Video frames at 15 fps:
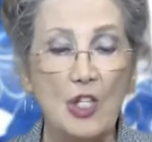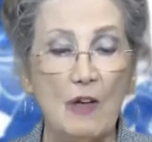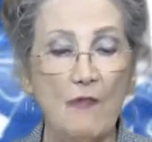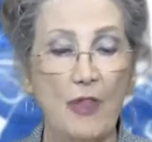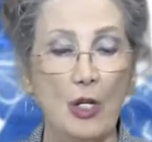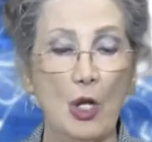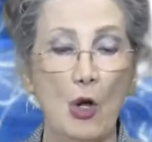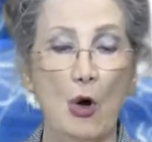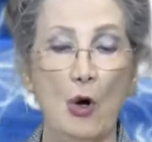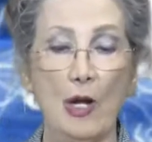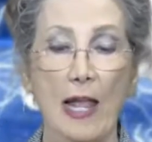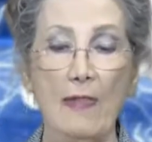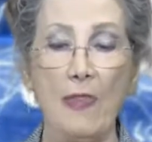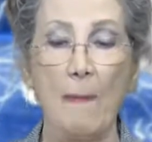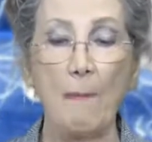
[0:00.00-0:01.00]
of the Lord
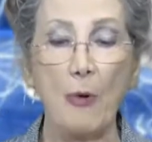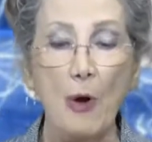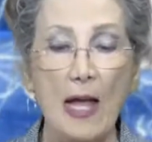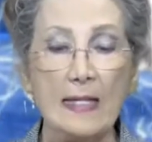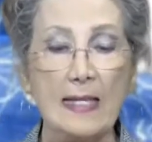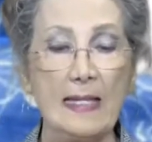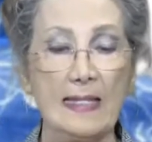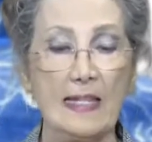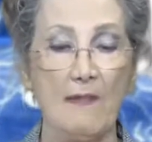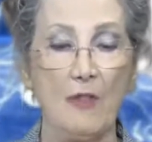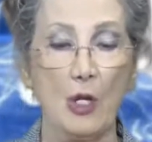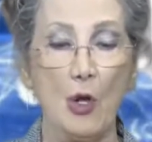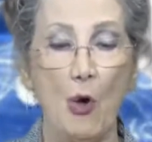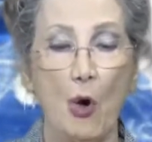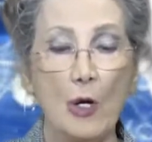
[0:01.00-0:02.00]
and the presence of
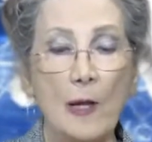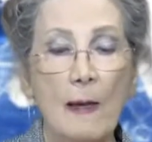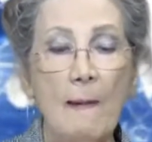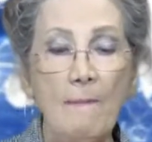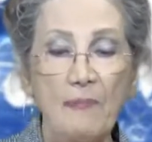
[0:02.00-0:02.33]
the Lord.